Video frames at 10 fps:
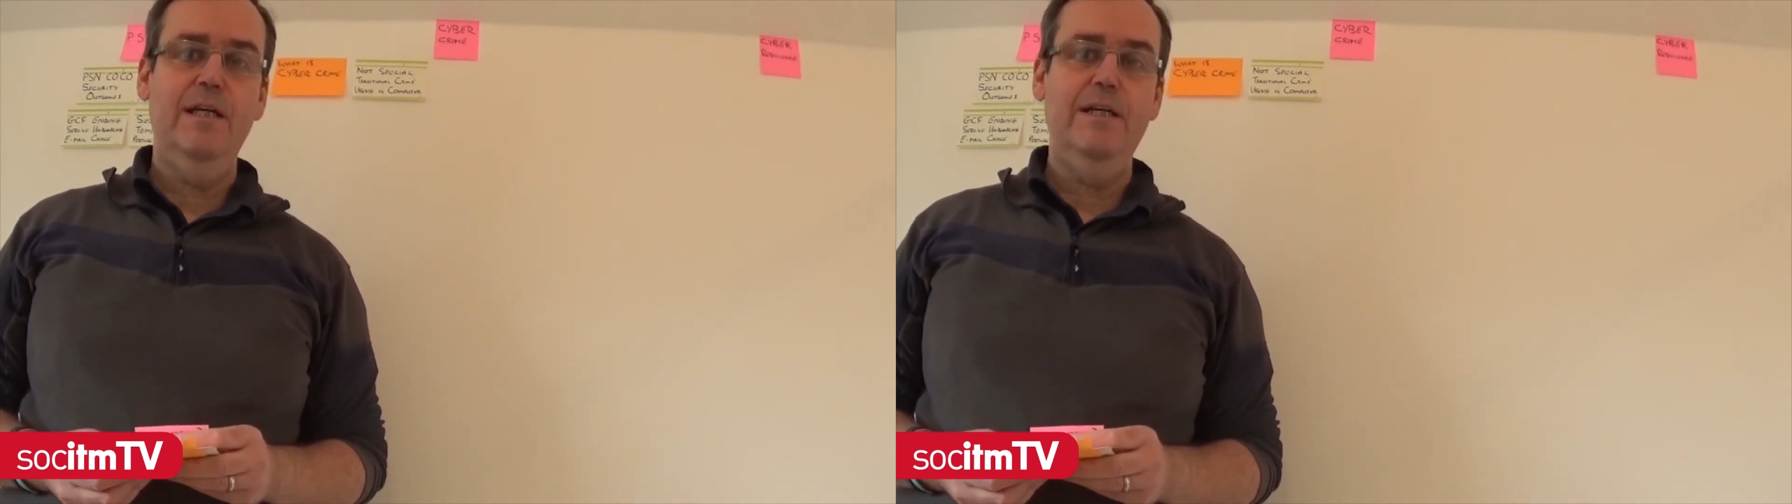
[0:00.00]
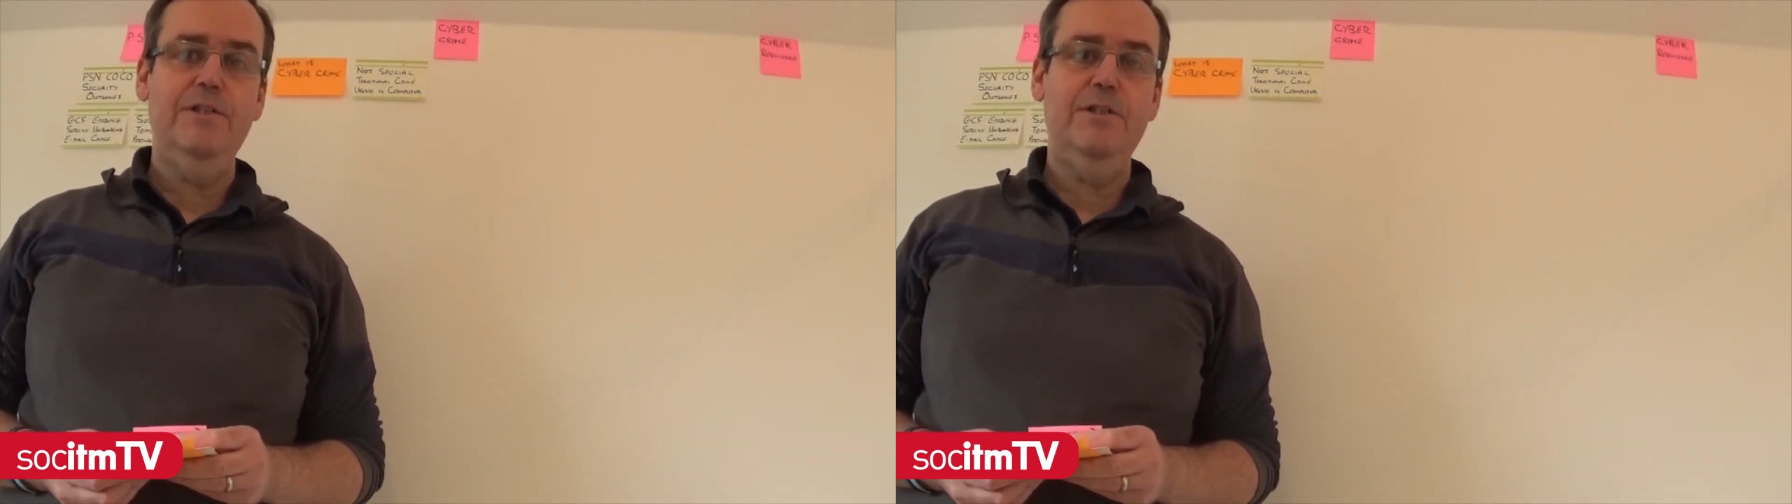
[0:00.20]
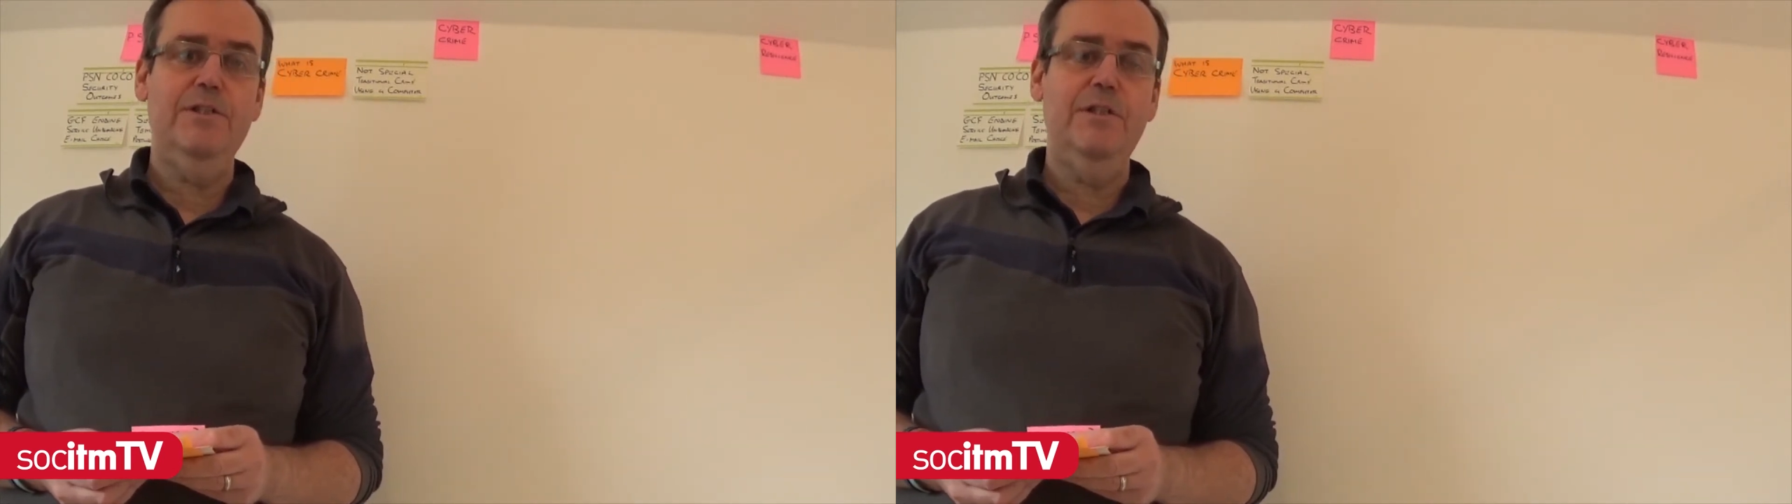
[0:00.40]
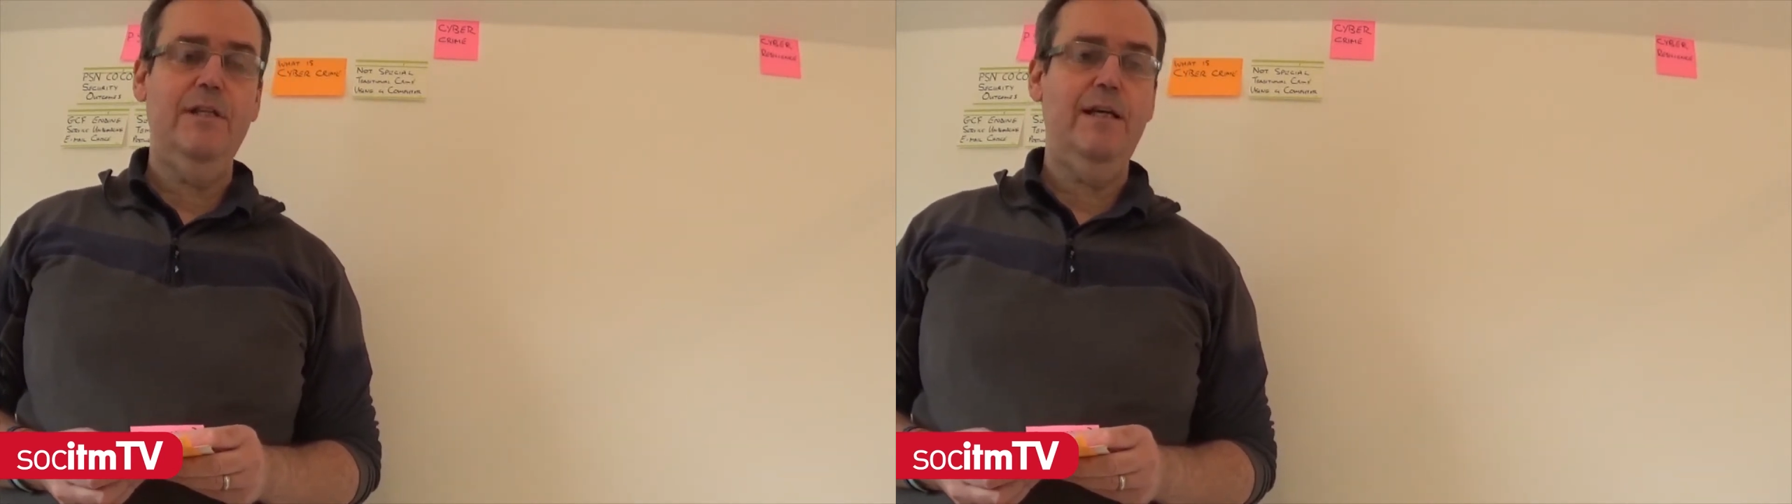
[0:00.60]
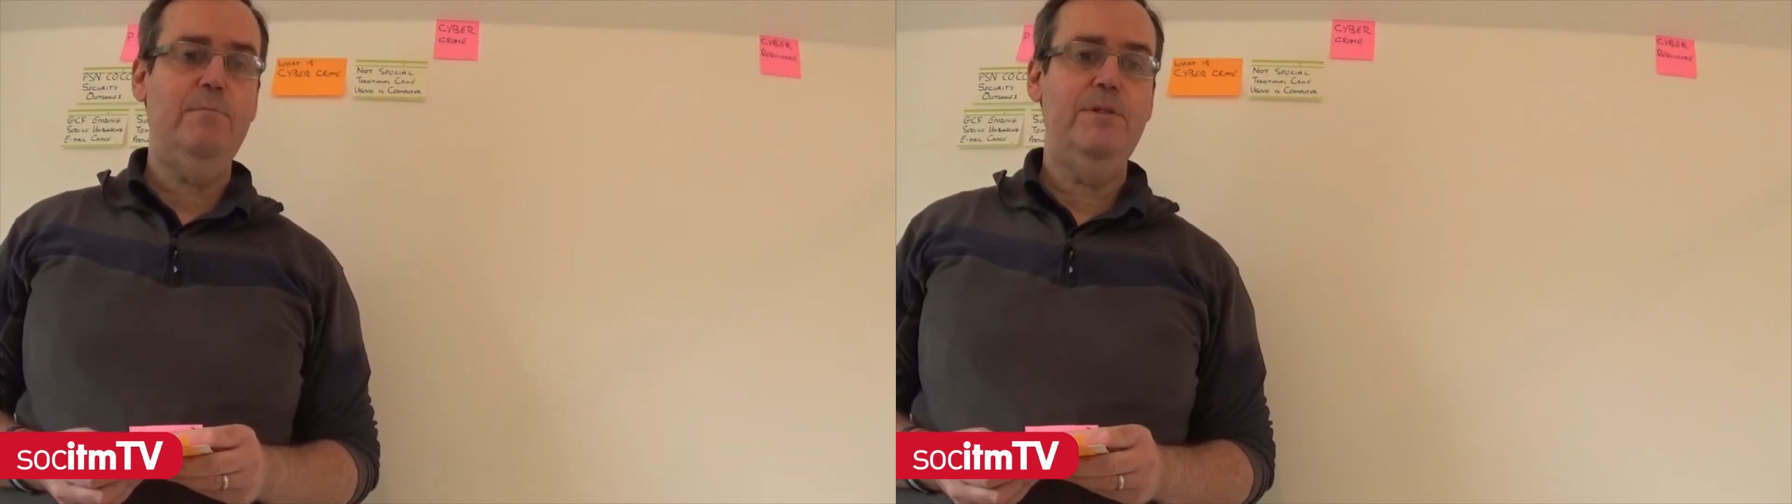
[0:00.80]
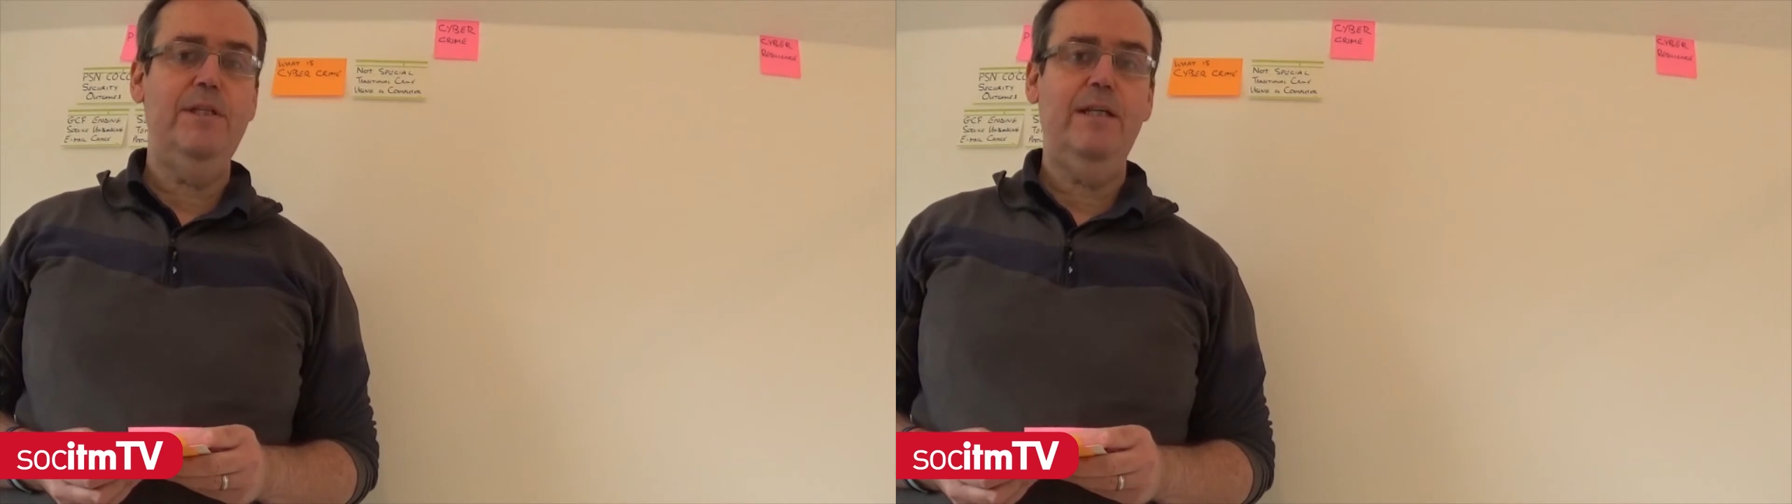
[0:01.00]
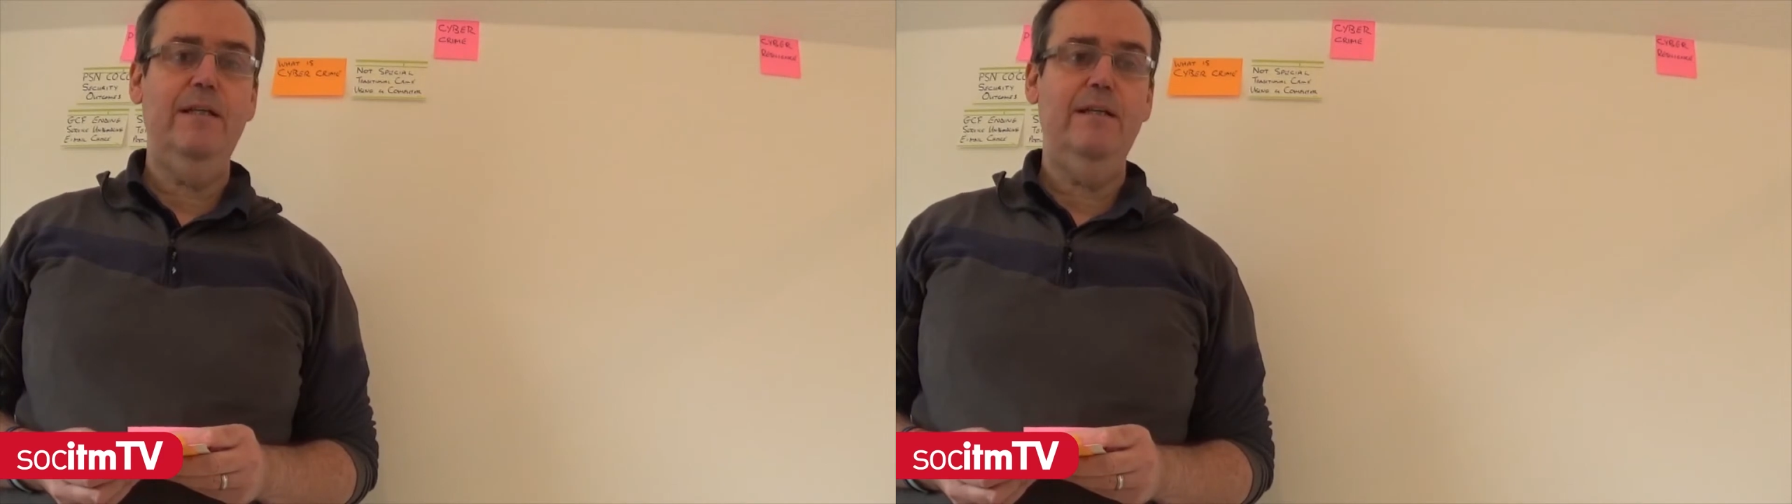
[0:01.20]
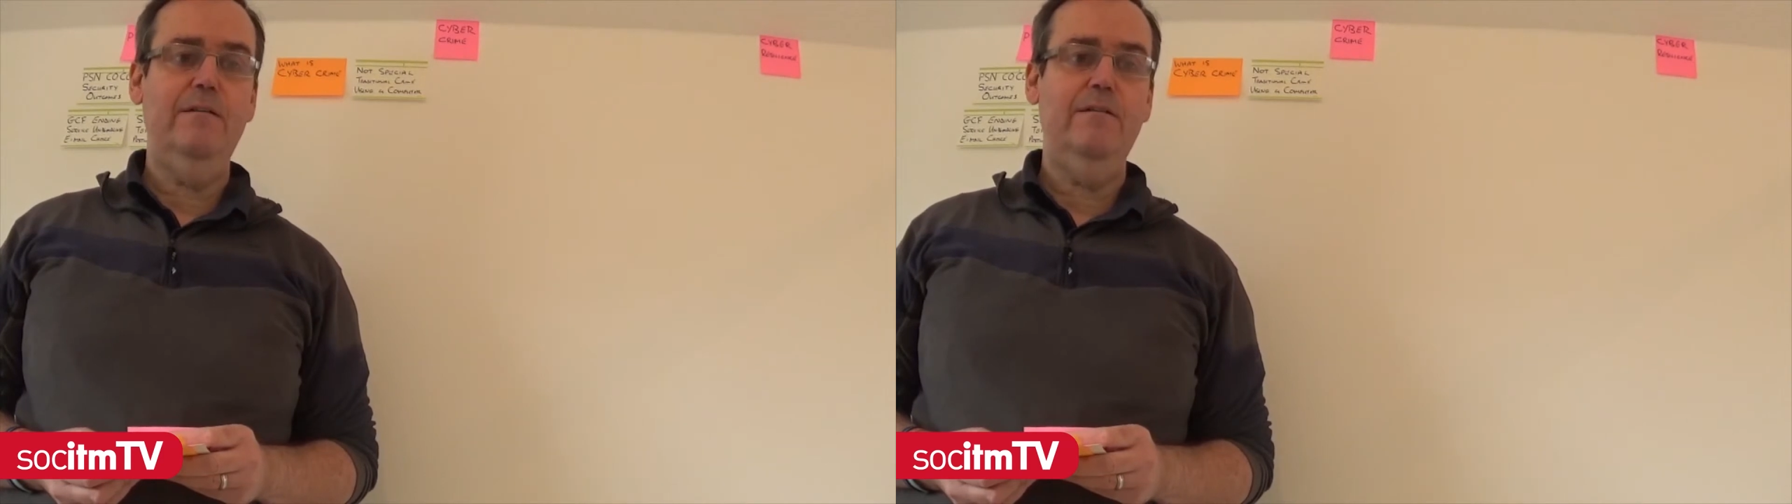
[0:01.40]
It's just that that
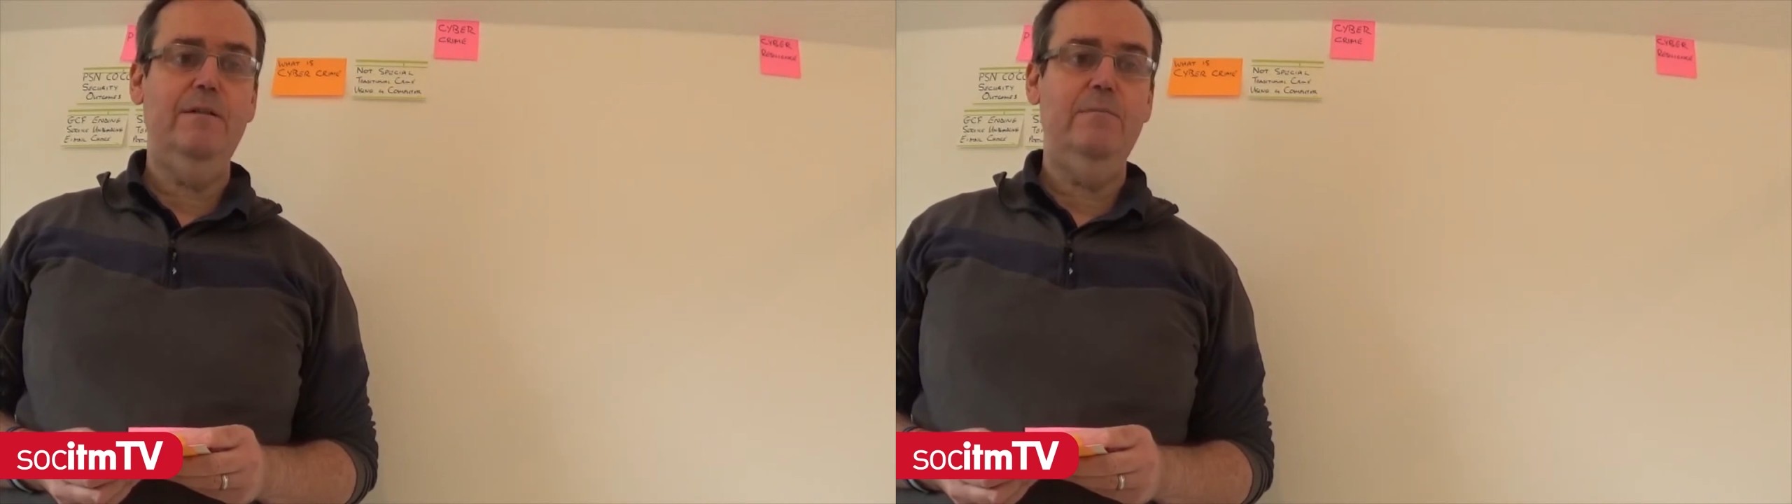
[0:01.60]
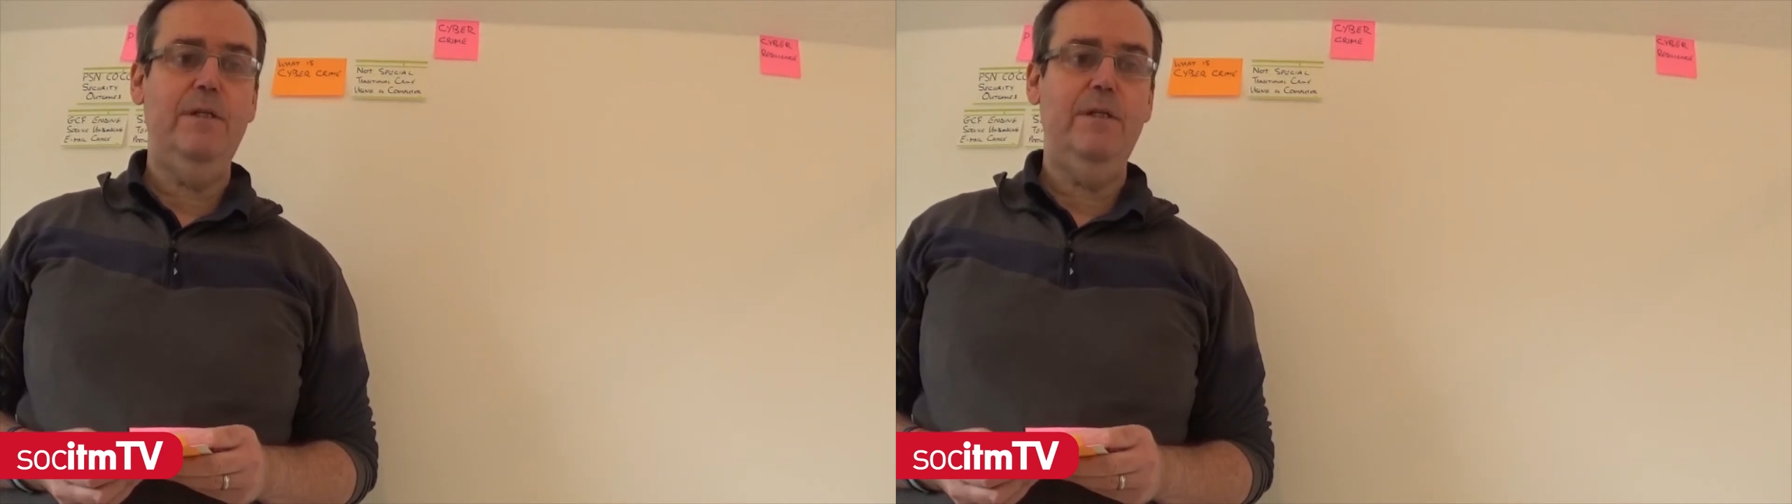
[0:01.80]
particular